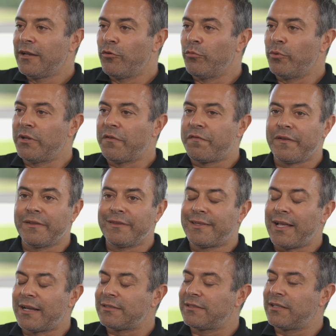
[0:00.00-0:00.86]
with a
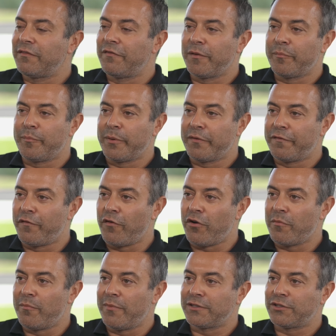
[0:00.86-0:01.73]
fantastic
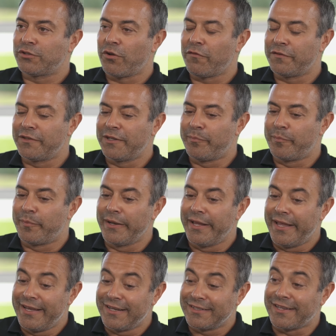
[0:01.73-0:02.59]
performance of the
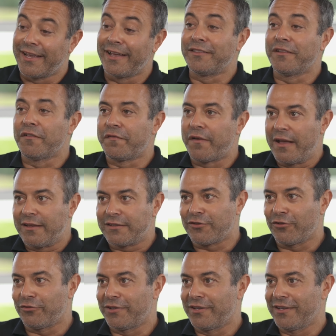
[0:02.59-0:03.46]
players and the
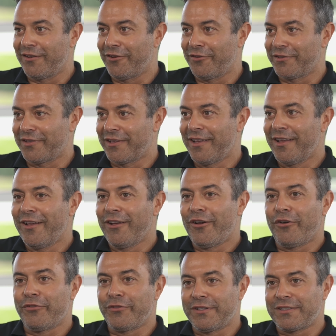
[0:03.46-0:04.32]
fans on
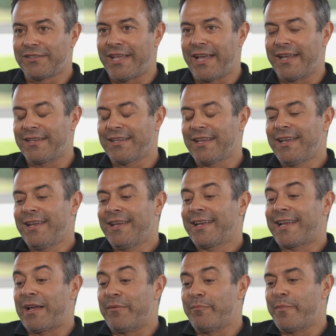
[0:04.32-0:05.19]
the stand,
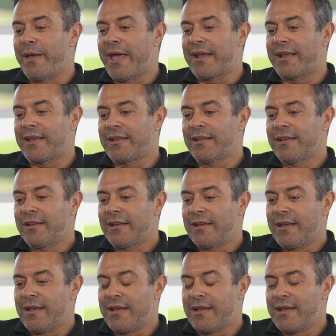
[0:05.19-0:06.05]
come back
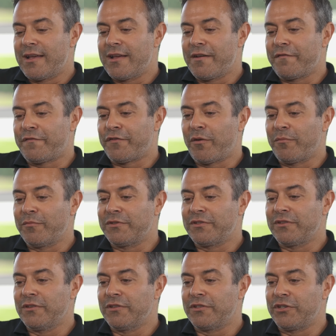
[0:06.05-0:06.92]
from
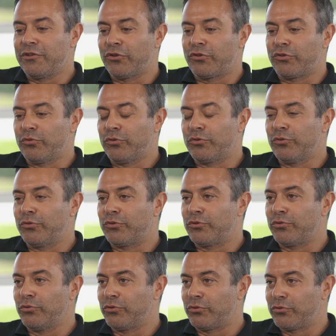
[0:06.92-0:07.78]
0-2
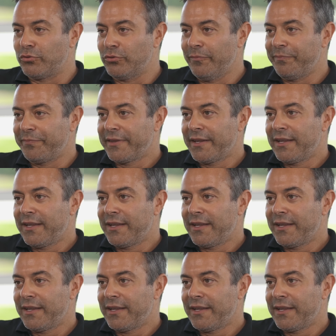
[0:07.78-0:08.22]
to 2-2.